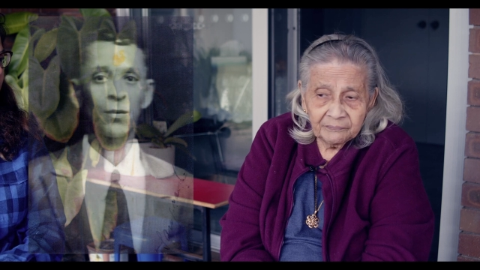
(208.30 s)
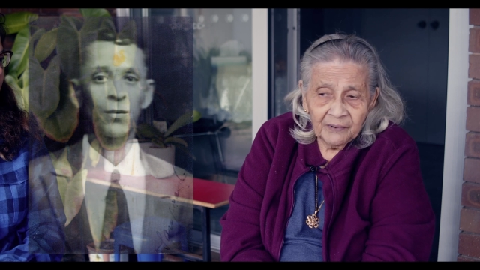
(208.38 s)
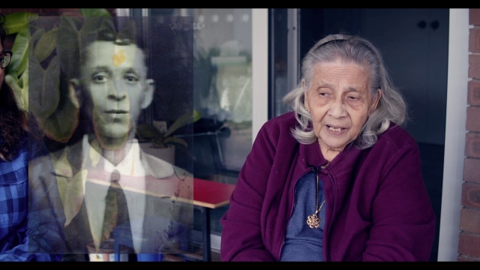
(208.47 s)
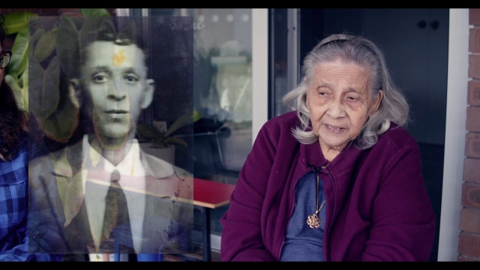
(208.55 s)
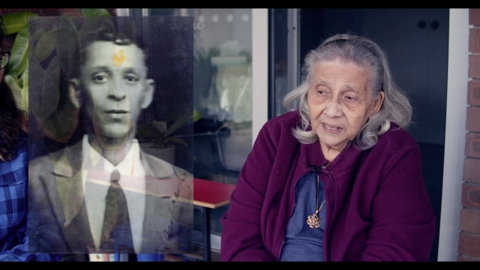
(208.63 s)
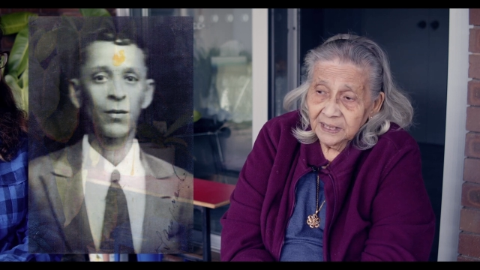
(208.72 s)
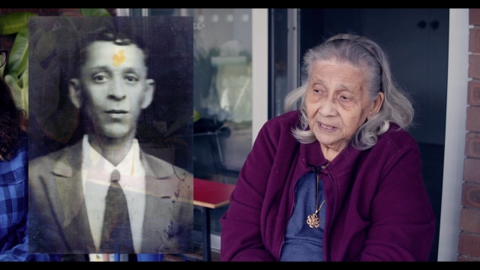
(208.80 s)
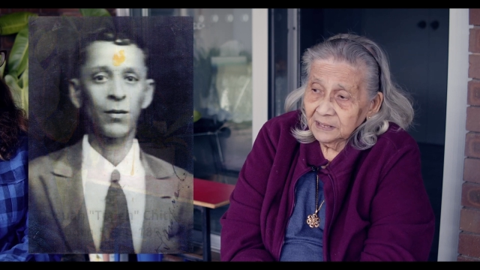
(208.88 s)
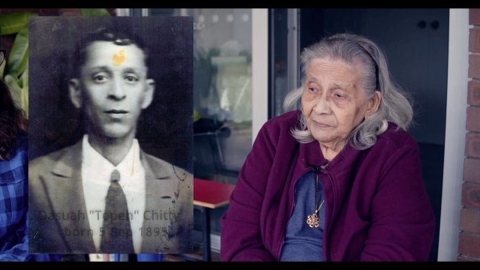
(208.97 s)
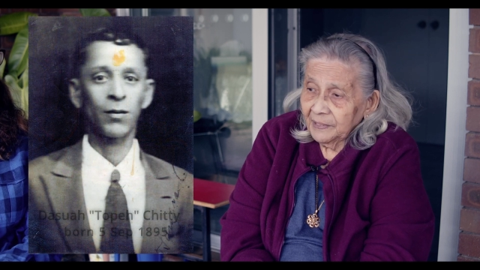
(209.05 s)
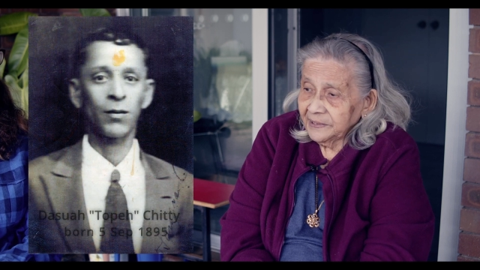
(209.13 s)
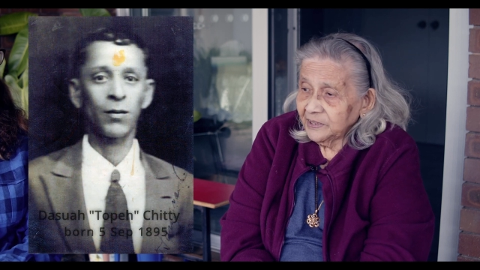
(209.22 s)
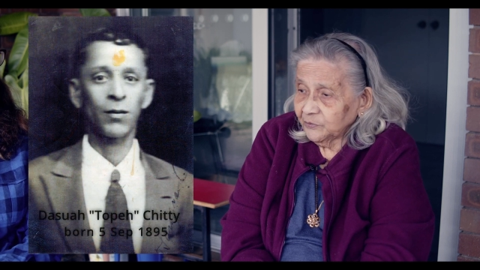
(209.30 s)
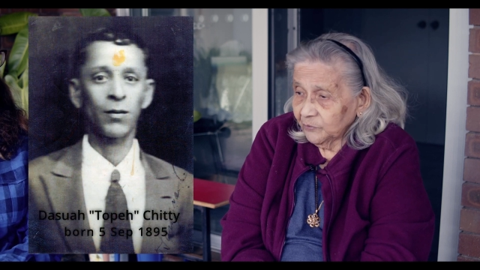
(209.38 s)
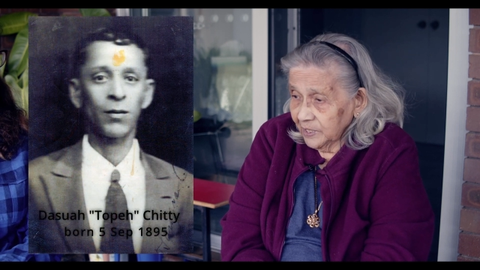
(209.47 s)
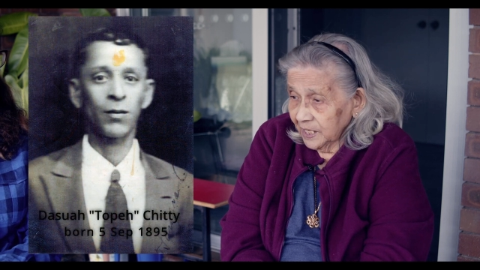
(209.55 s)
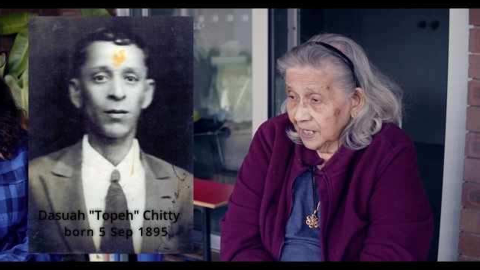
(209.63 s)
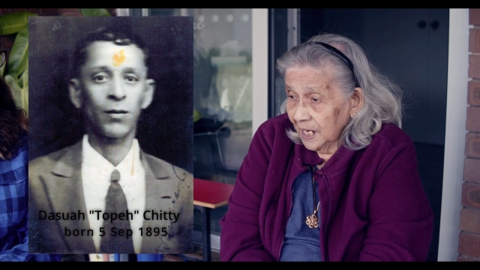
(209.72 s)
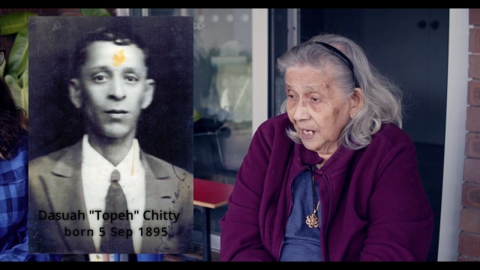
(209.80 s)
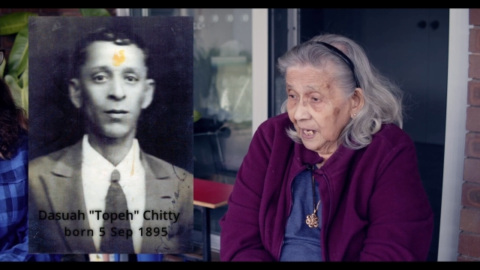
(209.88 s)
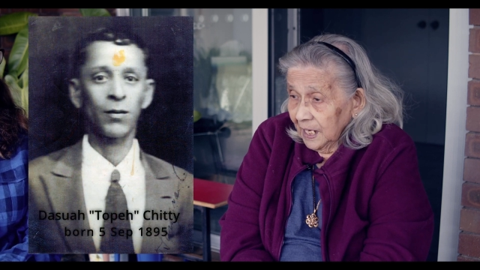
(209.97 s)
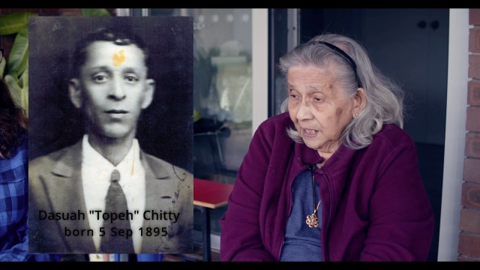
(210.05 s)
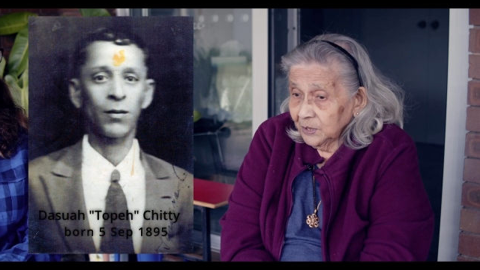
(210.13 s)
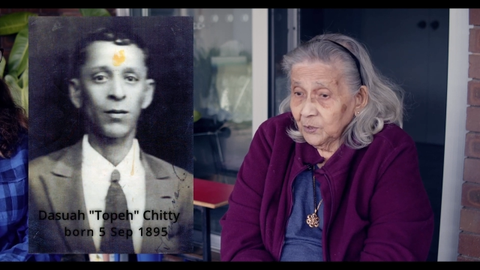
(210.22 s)
Speaker 1: my father is very strict
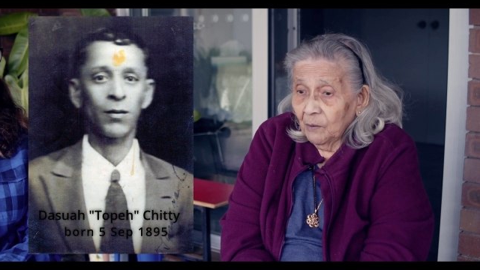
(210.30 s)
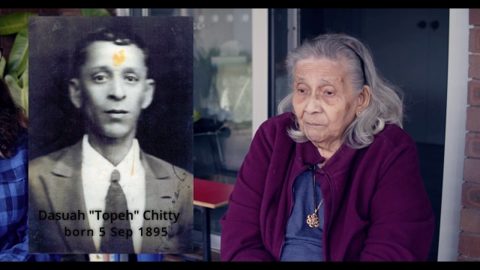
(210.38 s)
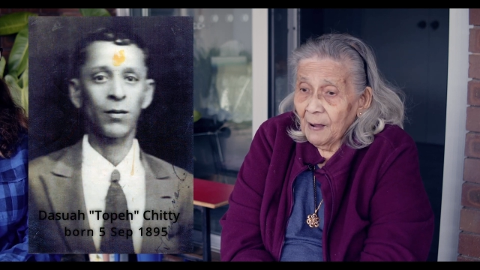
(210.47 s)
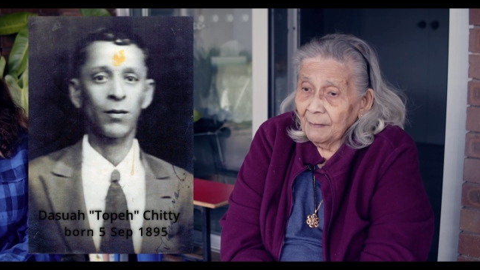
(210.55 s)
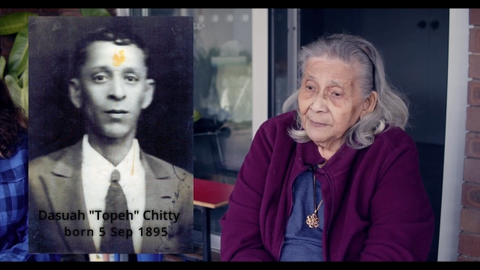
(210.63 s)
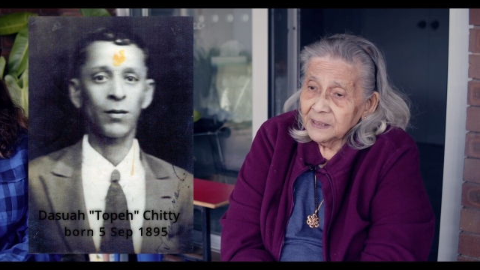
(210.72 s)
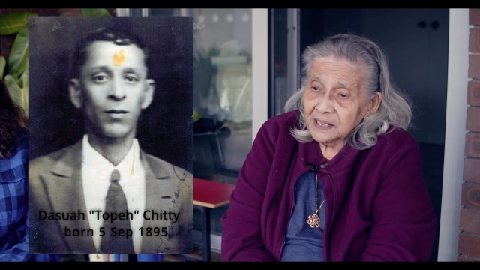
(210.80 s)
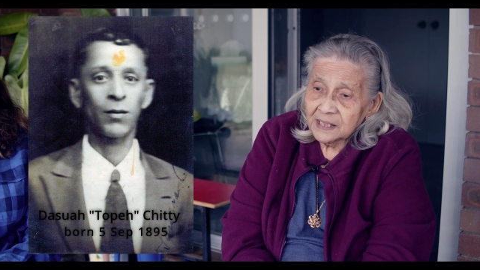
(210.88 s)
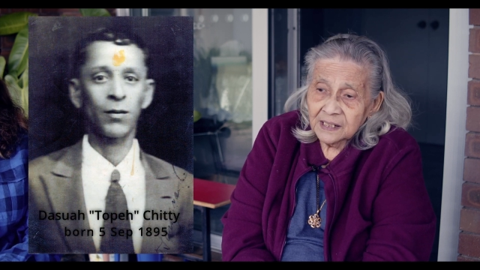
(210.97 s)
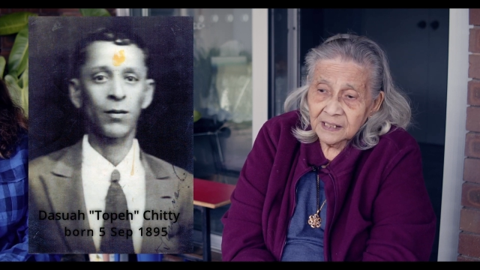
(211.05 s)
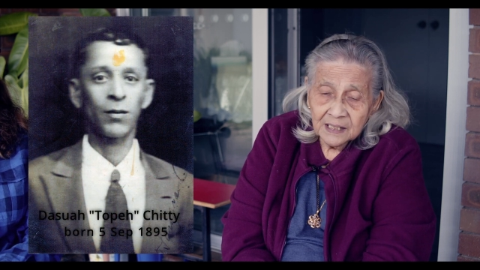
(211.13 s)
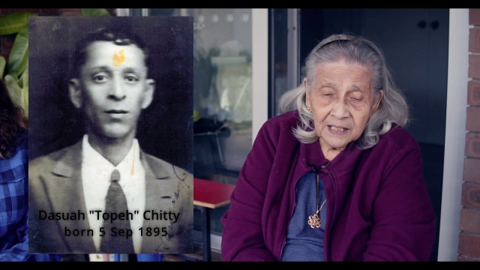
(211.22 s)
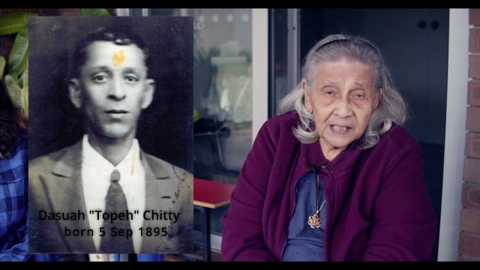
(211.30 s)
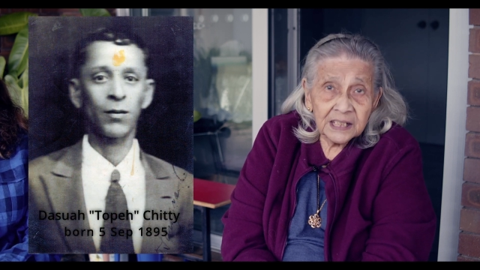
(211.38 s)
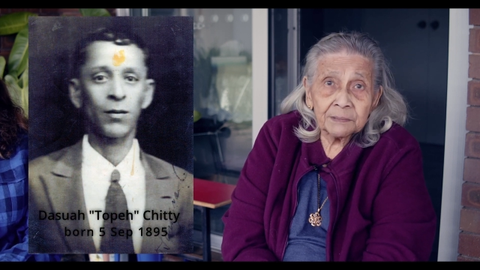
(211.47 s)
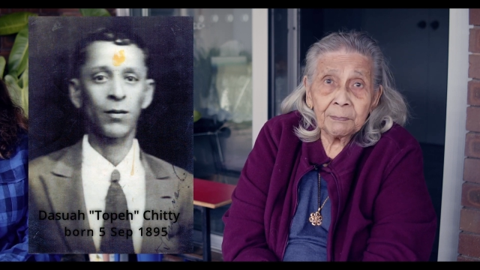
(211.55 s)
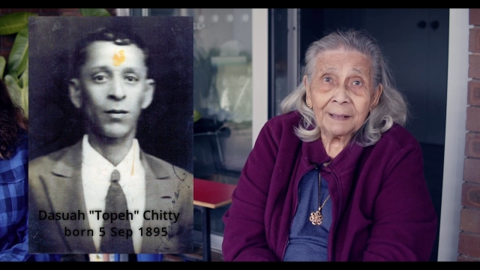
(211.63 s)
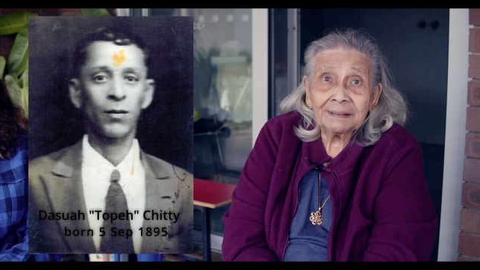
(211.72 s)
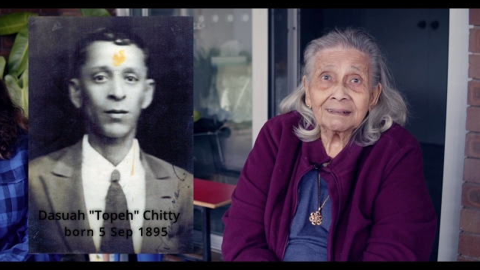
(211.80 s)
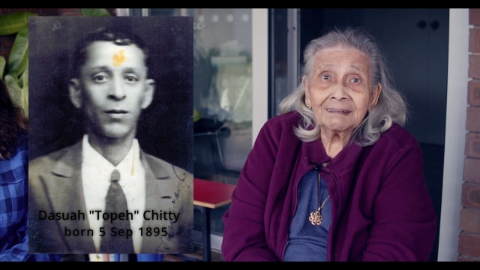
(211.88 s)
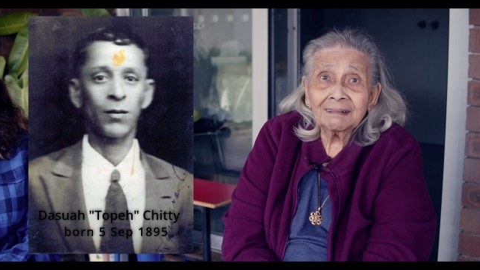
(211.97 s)
and your mom is his pet.